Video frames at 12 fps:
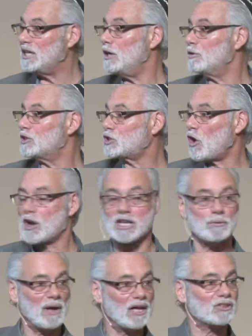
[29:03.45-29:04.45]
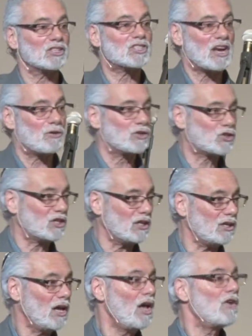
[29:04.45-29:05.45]
here he's talking about the
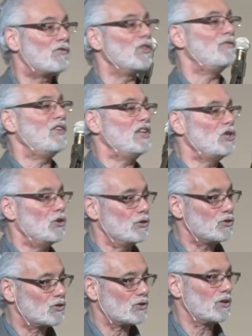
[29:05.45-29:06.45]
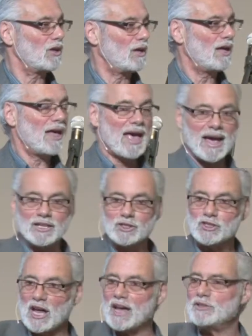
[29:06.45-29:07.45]
terracing for the vineyards. And
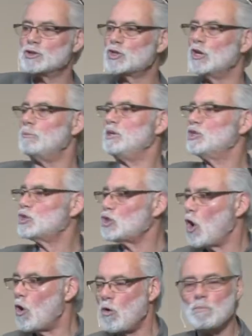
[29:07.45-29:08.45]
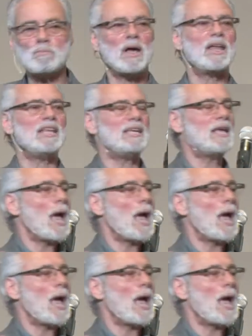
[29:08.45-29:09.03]
he's saying there's going to be so many